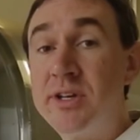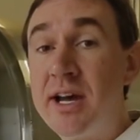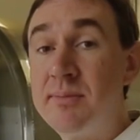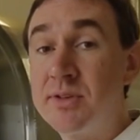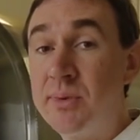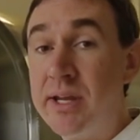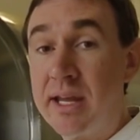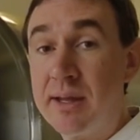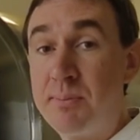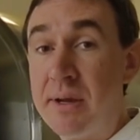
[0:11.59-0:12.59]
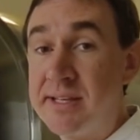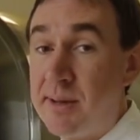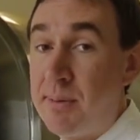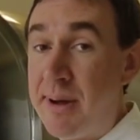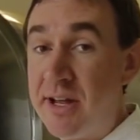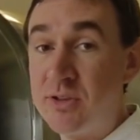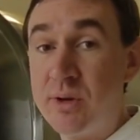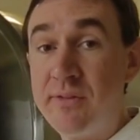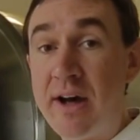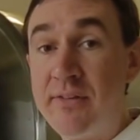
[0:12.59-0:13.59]
times a week, picks up about
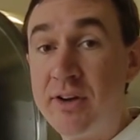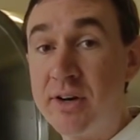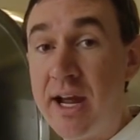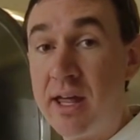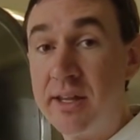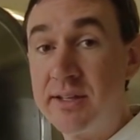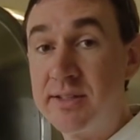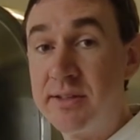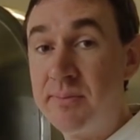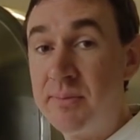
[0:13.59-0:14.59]
2,500 gallons.